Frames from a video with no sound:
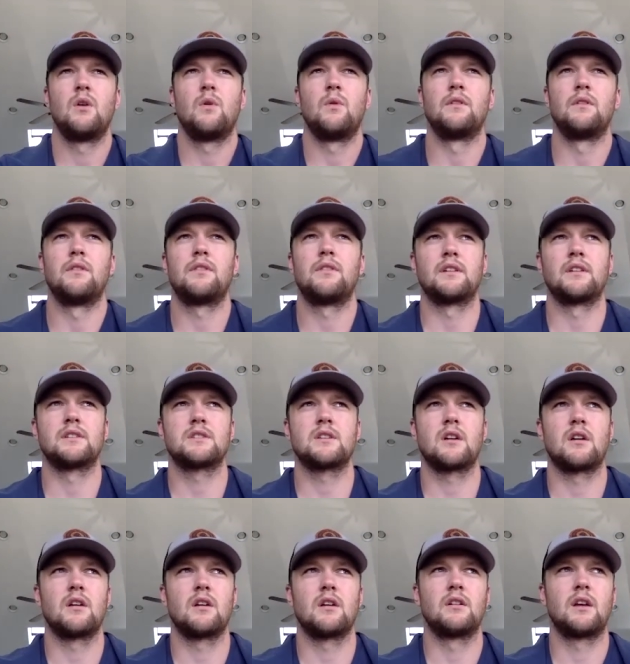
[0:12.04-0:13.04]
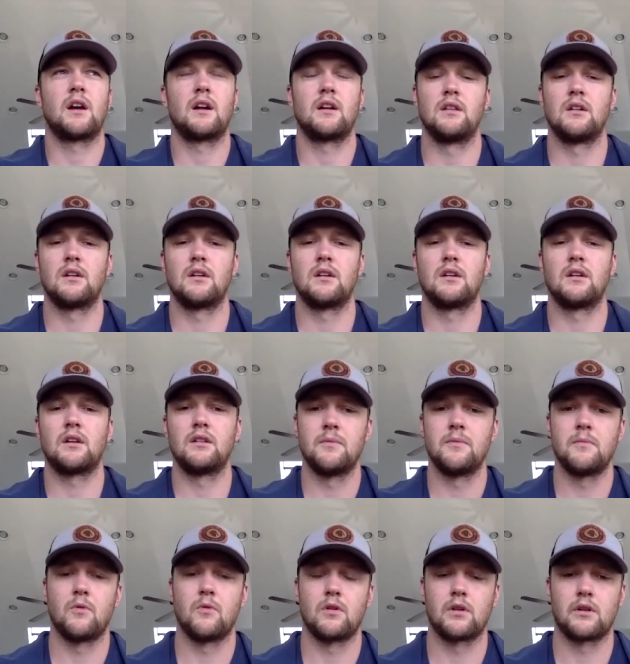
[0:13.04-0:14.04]
when things started kind of looking a little
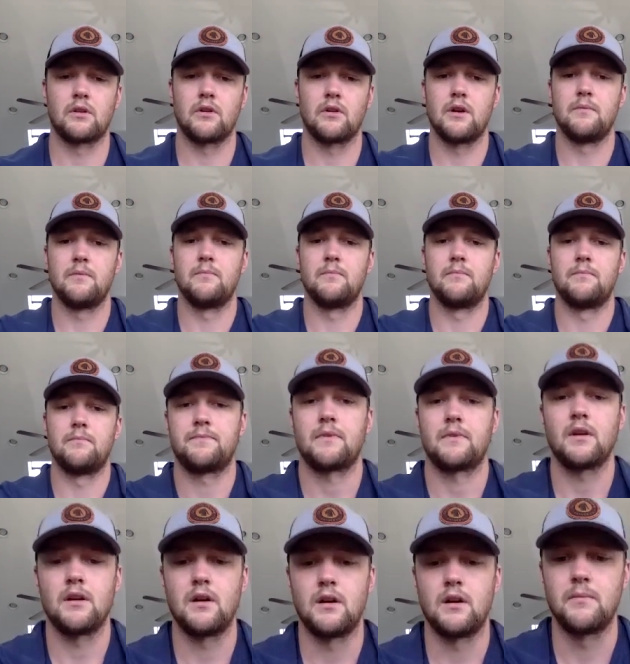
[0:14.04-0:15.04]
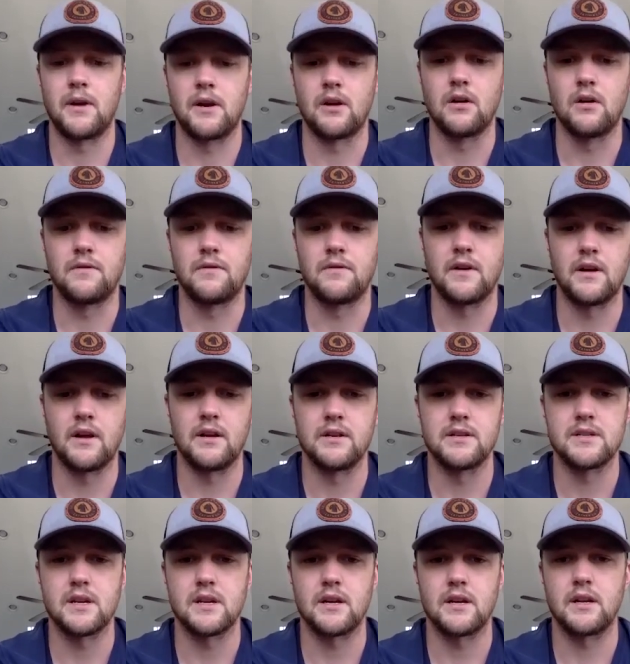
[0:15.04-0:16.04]
bit more grim, uh, my girlfriend and I
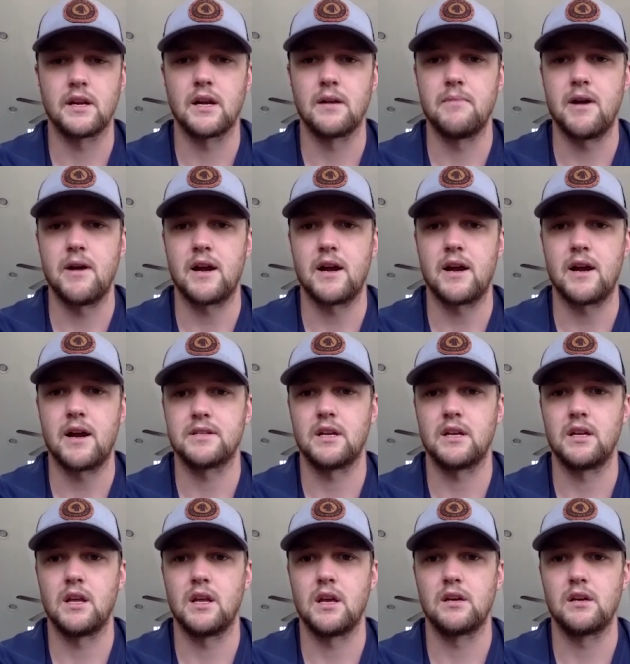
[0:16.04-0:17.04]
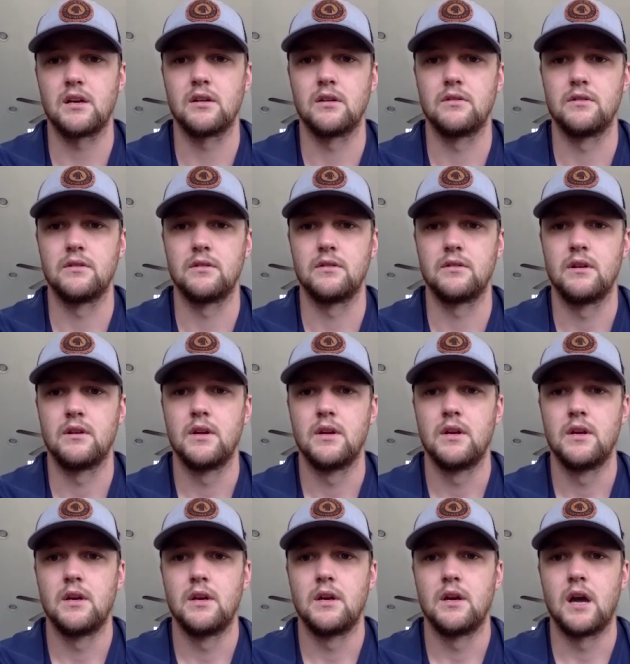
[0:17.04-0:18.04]
decided to come back to San Diego, and
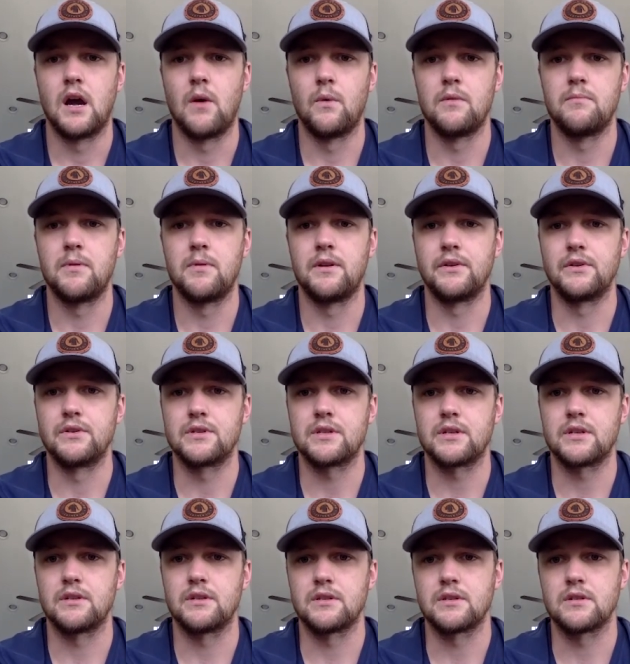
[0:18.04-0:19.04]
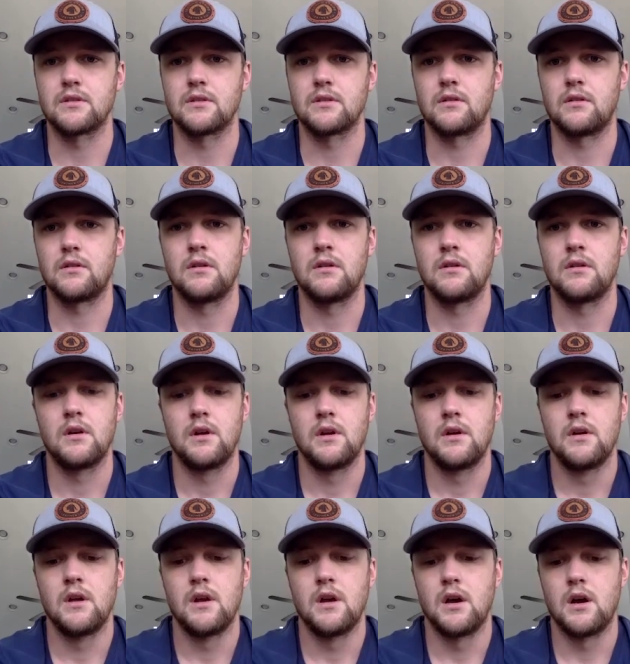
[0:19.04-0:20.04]
uh, we've been here since. So
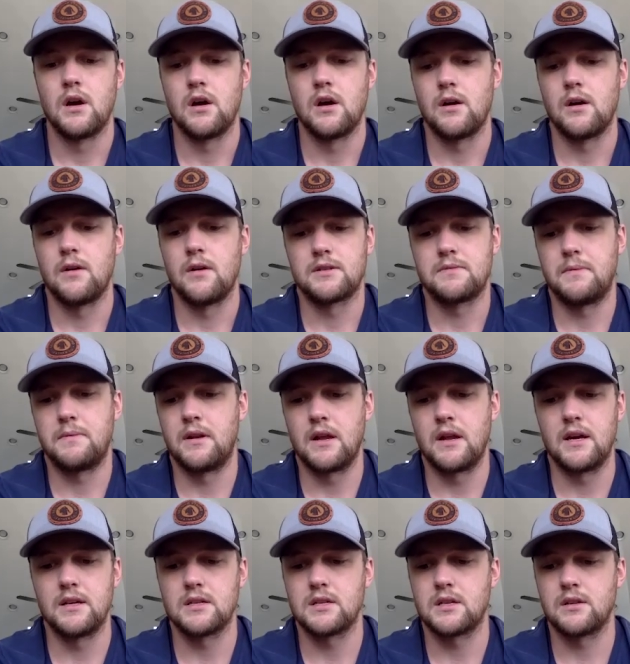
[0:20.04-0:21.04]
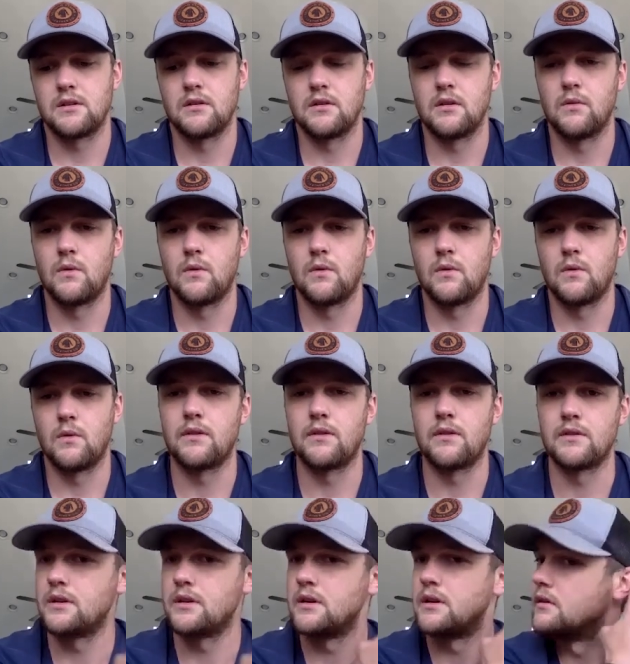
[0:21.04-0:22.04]
uh, it's been nice. You know, the weather is
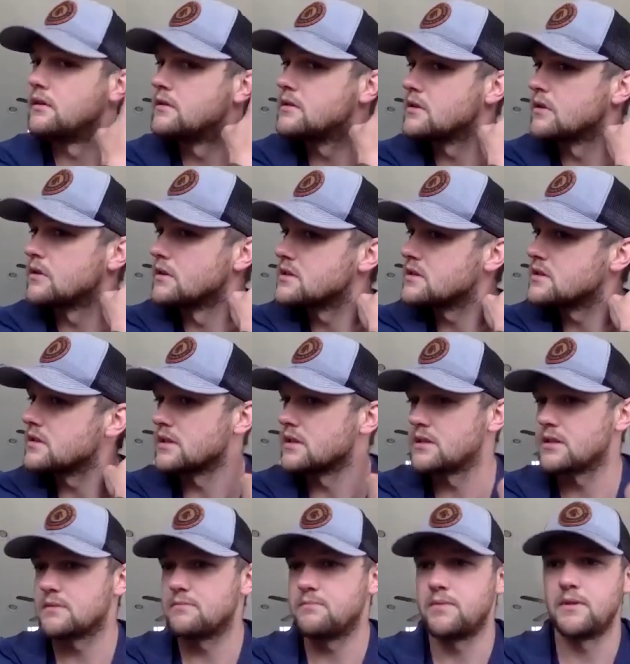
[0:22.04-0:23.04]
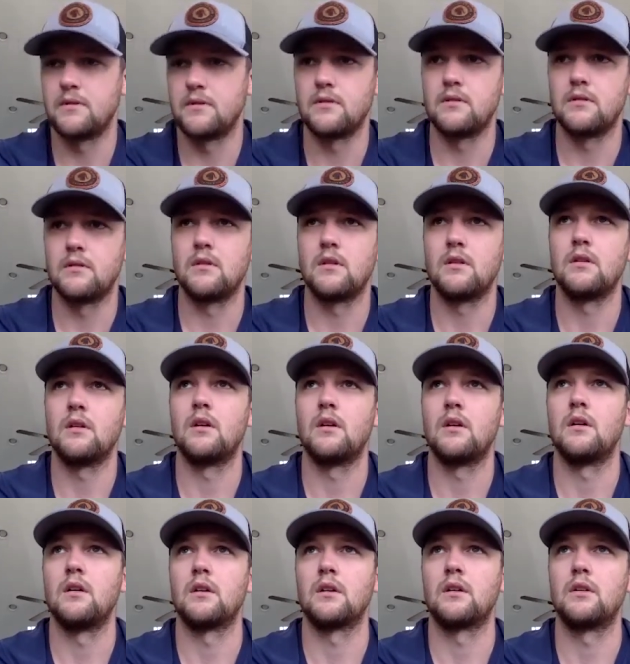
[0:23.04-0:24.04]
good, so it's it's been
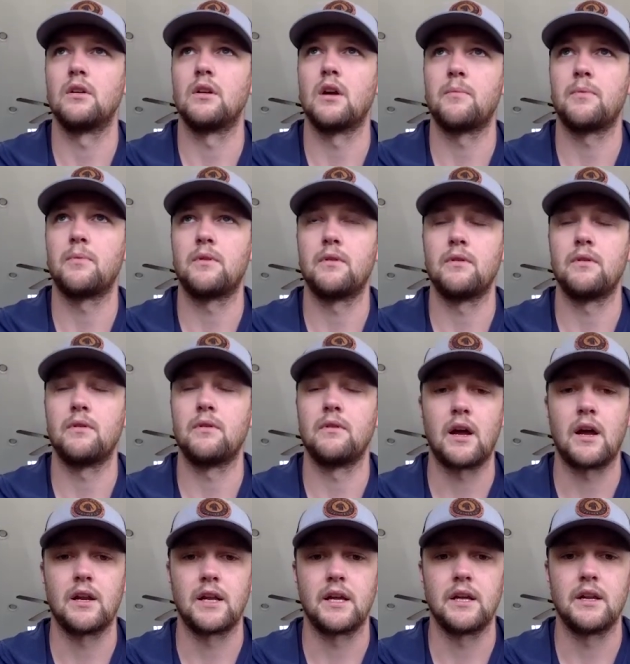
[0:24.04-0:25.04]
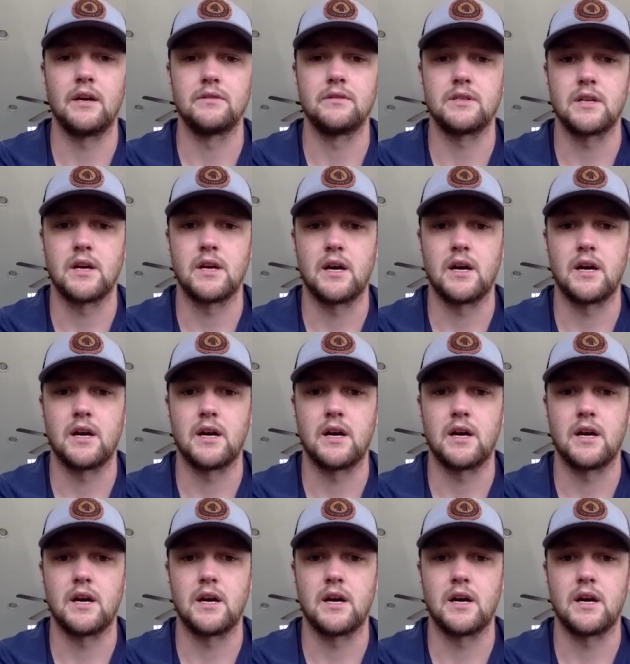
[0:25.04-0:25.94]
uh, a good opportunity to kind of get outside.